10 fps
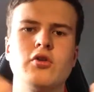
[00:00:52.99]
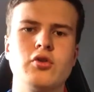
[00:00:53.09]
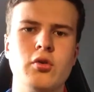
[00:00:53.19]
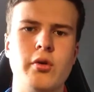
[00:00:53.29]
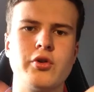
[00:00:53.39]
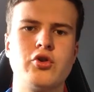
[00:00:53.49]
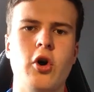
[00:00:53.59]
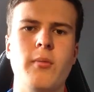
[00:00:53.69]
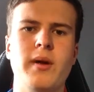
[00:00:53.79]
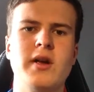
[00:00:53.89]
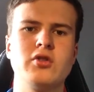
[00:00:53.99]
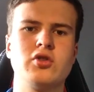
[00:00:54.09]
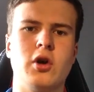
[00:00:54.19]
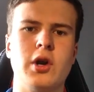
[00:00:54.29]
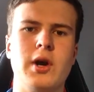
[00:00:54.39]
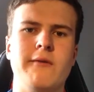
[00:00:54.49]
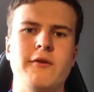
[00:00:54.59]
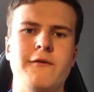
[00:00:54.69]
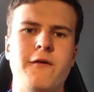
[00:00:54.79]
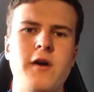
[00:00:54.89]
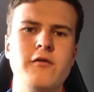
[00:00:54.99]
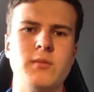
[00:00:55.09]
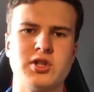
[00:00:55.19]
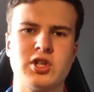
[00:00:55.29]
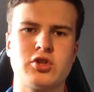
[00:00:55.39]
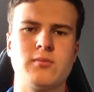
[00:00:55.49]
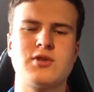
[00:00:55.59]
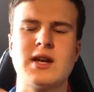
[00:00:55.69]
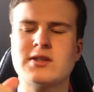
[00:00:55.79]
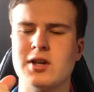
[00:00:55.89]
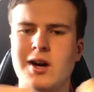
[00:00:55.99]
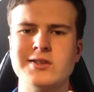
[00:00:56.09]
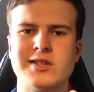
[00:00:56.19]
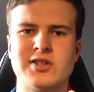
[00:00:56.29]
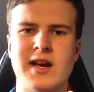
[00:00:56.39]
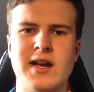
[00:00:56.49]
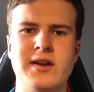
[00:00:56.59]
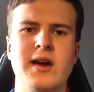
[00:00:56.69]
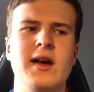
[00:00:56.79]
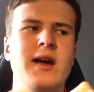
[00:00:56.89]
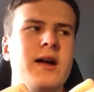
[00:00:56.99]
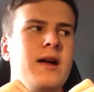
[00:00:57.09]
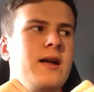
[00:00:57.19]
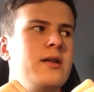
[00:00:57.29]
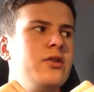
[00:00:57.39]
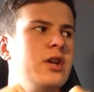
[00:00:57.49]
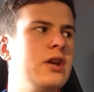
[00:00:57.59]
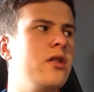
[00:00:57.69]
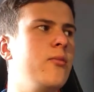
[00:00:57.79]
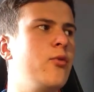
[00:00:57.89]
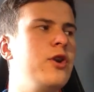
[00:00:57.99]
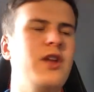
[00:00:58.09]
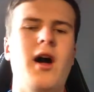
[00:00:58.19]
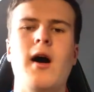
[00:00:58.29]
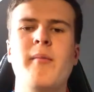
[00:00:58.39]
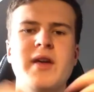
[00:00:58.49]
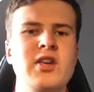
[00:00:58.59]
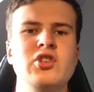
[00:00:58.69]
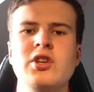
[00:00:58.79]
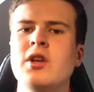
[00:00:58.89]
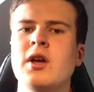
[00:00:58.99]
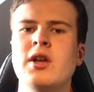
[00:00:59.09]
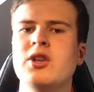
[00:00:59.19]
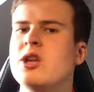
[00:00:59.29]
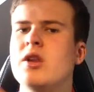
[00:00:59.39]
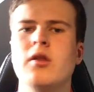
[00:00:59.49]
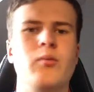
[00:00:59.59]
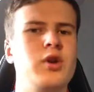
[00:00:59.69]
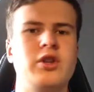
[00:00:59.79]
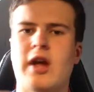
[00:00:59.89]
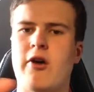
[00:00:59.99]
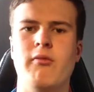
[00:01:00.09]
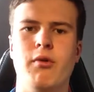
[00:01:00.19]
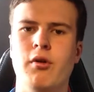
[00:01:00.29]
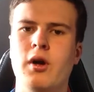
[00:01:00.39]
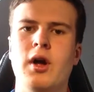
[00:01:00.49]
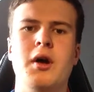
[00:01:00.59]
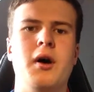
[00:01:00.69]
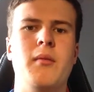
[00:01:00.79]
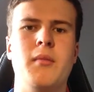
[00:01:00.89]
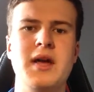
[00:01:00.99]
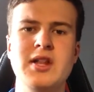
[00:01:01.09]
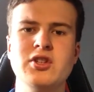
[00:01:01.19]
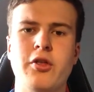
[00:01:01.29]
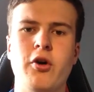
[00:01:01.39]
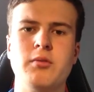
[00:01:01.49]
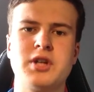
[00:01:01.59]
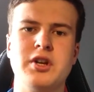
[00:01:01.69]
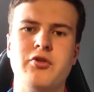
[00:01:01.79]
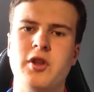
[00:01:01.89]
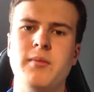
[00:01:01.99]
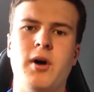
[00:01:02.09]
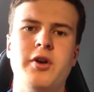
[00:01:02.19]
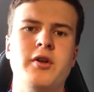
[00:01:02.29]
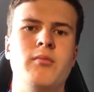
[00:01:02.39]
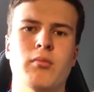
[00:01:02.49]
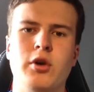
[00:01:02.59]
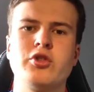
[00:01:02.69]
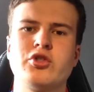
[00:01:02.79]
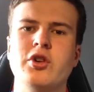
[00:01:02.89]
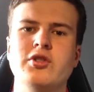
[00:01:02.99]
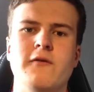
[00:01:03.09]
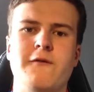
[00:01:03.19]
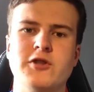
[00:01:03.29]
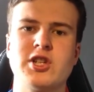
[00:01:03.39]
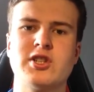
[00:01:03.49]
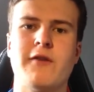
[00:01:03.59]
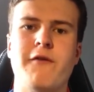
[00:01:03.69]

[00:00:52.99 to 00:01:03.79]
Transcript: So, job is done. I've done 5 out of my 6 subjects, as I said. 9 of them went amazing, 9 of them went terrible. My ENs I thought I was going to do really bad in, Learn Studies and Physics I